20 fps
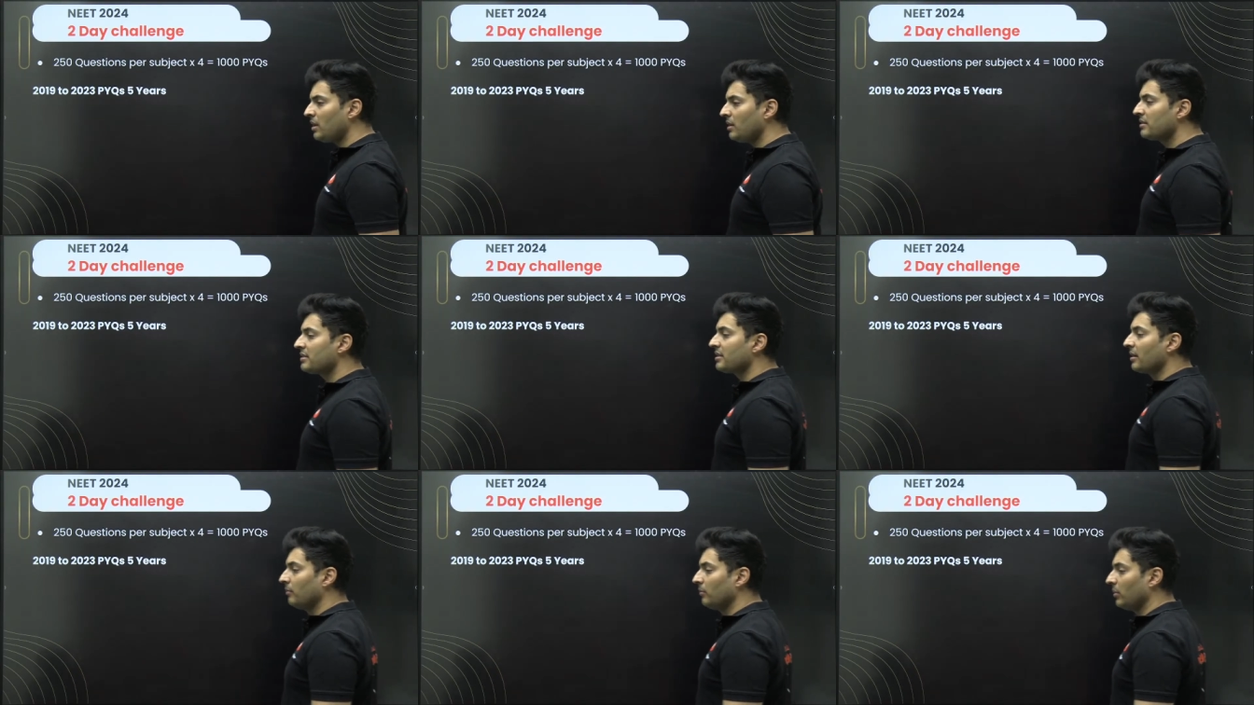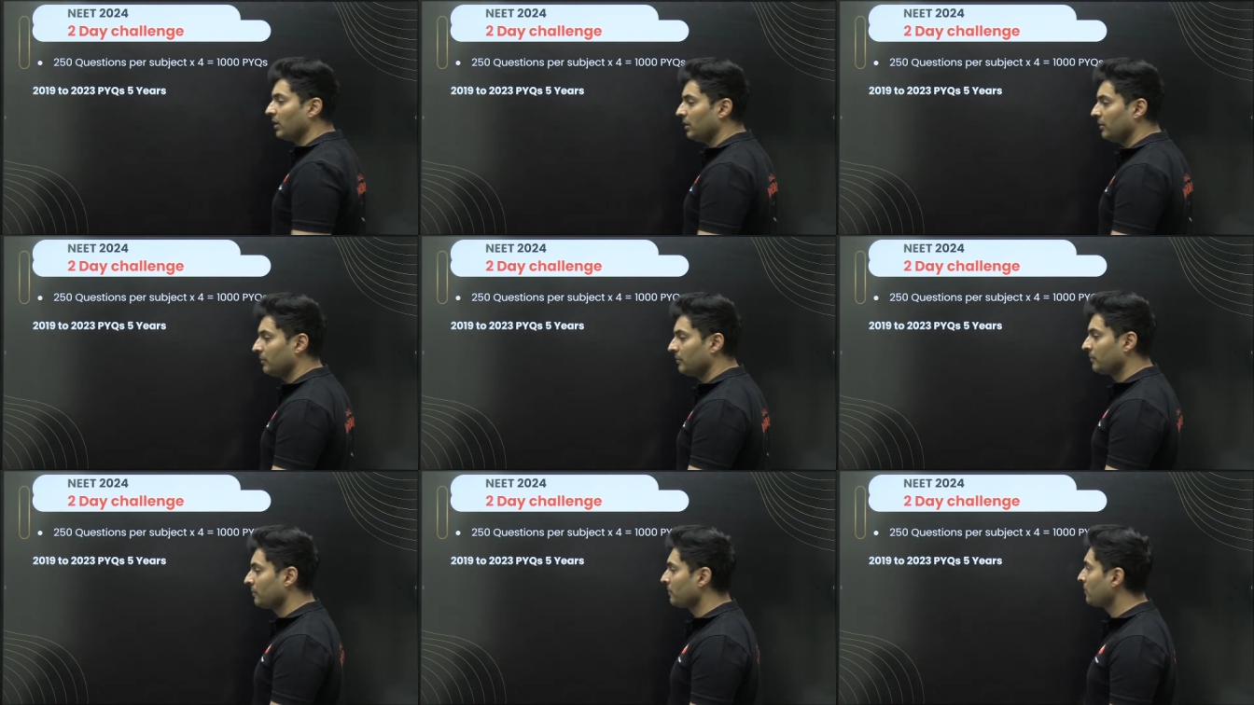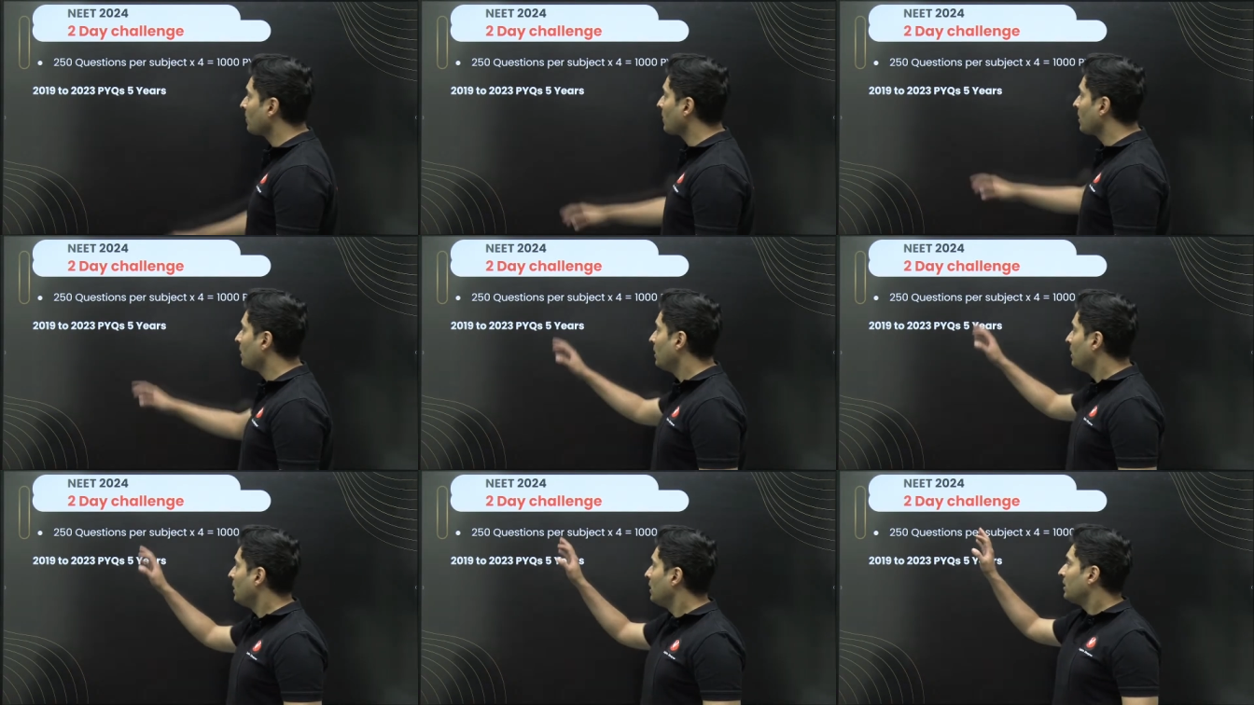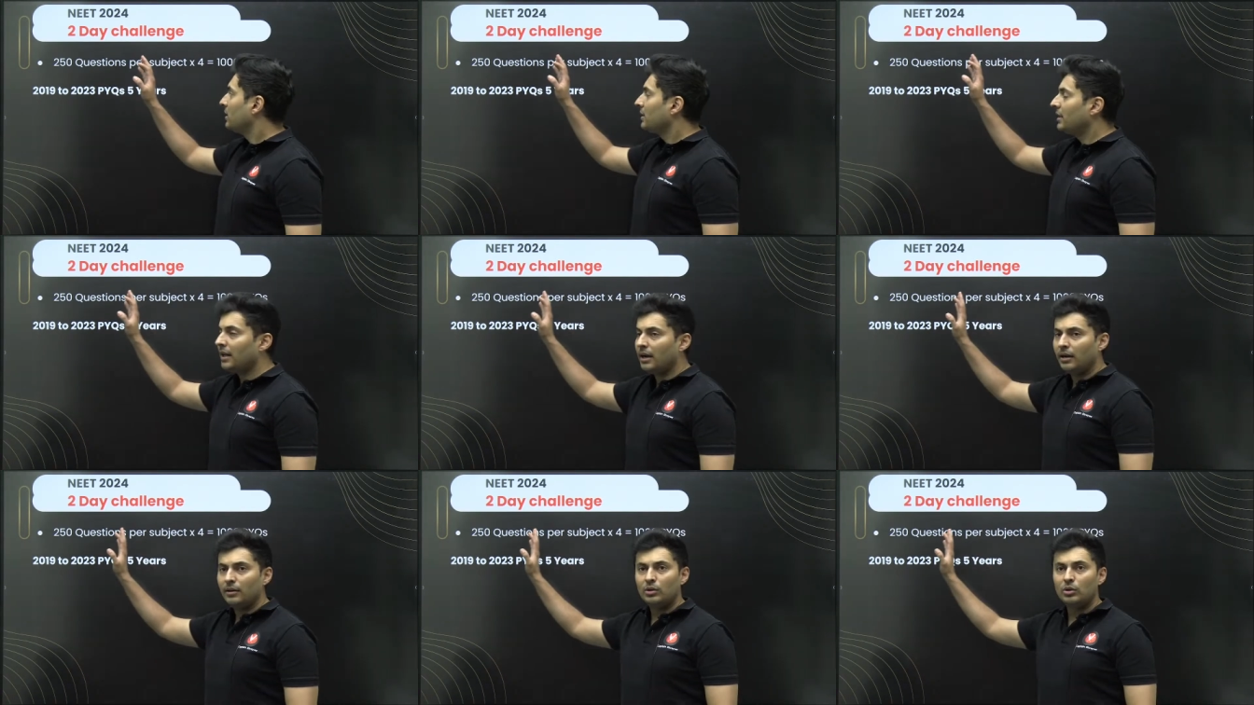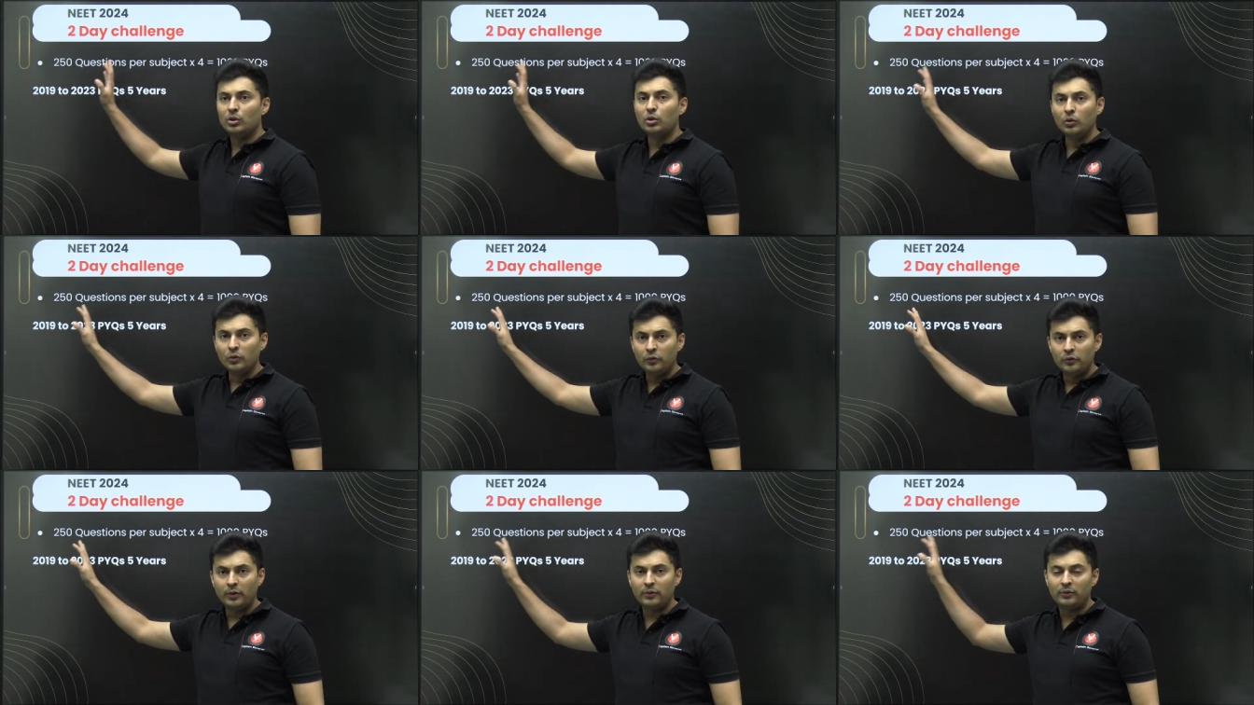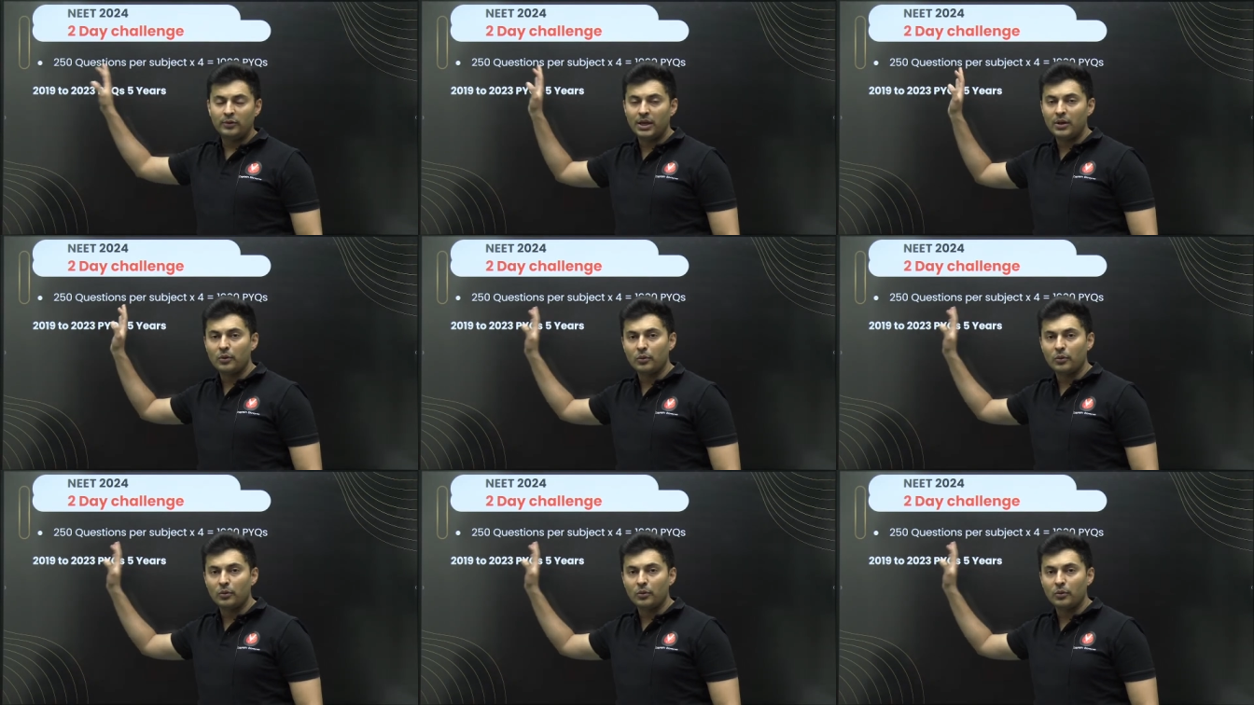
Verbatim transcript: Simple. There are 250